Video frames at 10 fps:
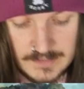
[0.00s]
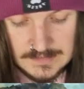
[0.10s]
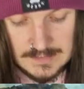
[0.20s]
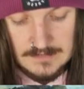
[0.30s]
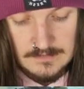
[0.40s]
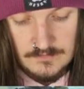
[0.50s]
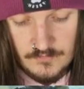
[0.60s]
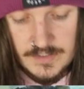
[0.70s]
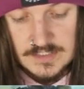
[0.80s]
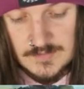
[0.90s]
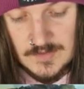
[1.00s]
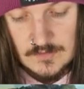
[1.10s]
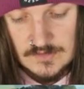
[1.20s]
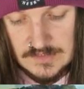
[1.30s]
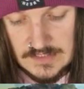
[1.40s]
Ride is at 3 is
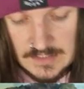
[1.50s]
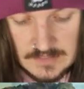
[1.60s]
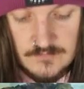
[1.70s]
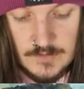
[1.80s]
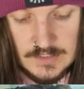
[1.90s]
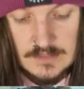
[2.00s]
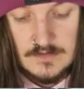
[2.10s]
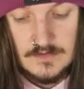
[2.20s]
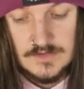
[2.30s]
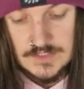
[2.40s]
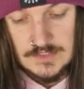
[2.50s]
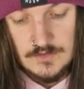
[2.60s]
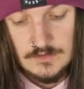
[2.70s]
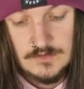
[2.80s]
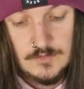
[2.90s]
because if we need to go into a
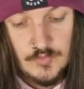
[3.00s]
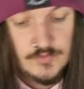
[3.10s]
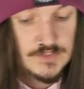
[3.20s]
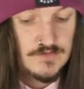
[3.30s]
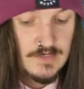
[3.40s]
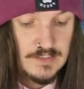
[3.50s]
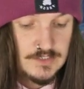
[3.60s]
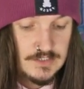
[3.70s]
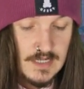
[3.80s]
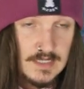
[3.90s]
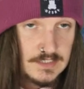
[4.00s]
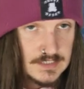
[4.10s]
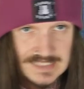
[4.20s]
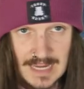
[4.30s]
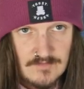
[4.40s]
YOLO brute strategy,
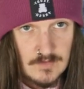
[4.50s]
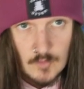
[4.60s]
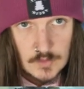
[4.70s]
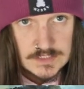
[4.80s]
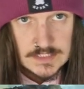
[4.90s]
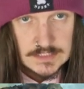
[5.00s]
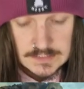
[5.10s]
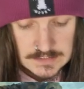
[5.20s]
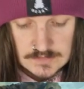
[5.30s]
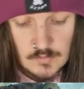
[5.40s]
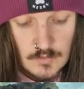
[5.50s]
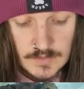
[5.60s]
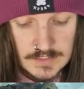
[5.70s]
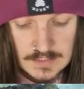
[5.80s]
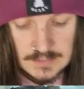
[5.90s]
just having more 6s is what
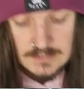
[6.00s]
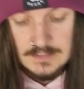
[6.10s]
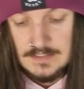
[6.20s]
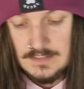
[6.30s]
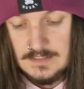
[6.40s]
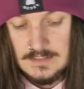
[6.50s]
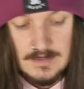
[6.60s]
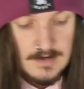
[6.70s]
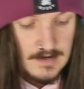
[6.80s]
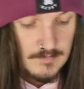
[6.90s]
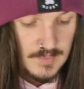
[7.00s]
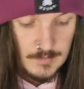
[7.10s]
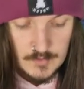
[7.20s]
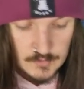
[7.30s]
we need. And